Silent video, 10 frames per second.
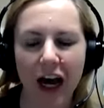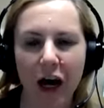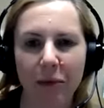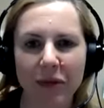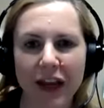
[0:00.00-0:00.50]

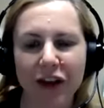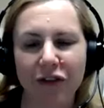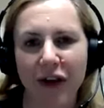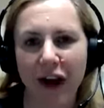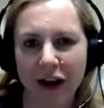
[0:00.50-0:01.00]
Um, thank you
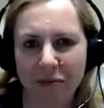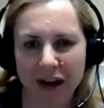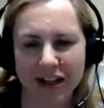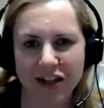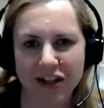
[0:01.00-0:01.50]
very
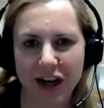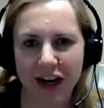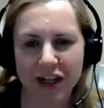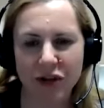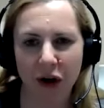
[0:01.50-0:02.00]
much
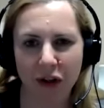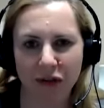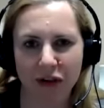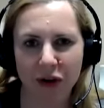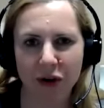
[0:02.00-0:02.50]
uh, to all
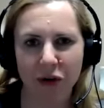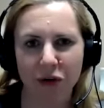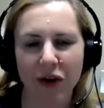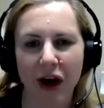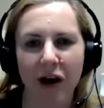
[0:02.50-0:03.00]
of you
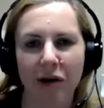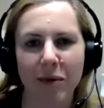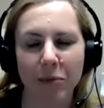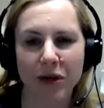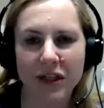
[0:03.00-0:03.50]
who've come
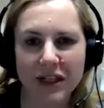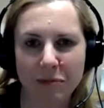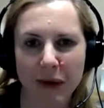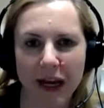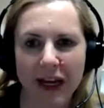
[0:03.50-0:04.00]
and
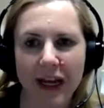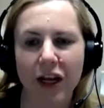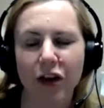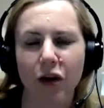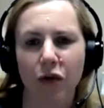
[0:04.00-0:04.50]

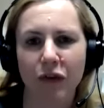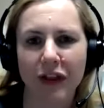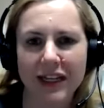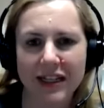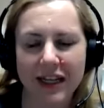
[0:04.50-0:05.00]
participated, who've
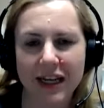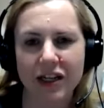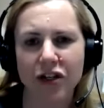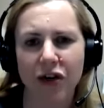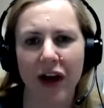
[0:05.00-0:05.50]

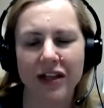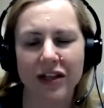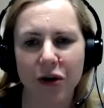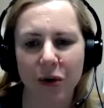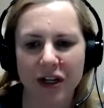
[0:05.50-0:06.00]
listened, who
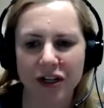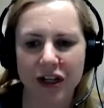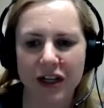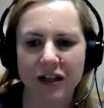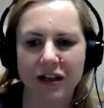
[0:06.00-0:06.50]
asked
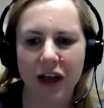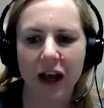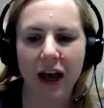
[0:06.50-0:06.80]
questions.